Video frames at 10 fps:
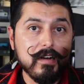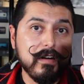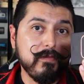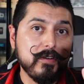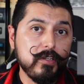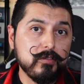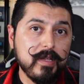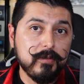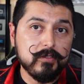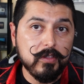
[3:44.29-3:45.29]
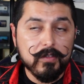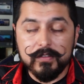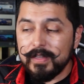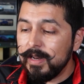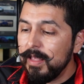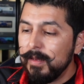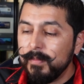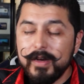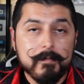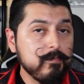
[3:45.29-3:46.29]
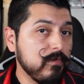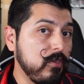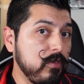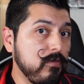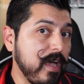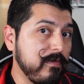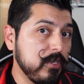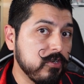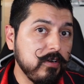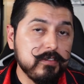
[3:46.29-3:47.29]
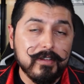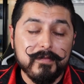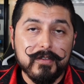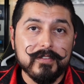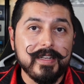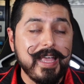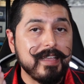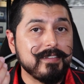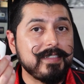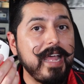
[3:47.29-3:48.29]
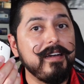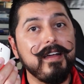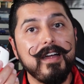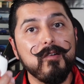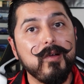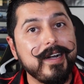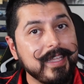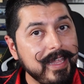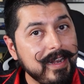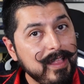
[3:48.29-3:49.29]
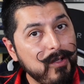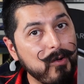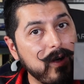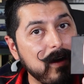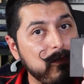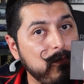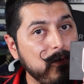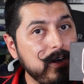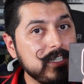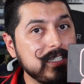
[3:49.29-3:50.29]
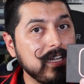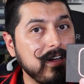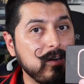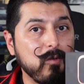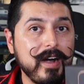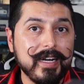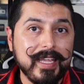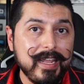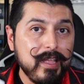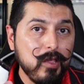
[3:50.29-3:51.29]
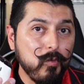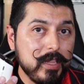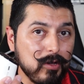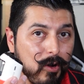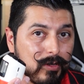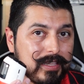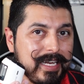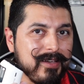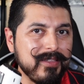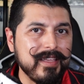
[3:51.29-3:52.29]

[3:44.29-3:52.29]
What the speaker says: order for you to be able to use it, but you do have the choice of using a standard Hardwire kit or a 4G Hardwire kit with all 3 of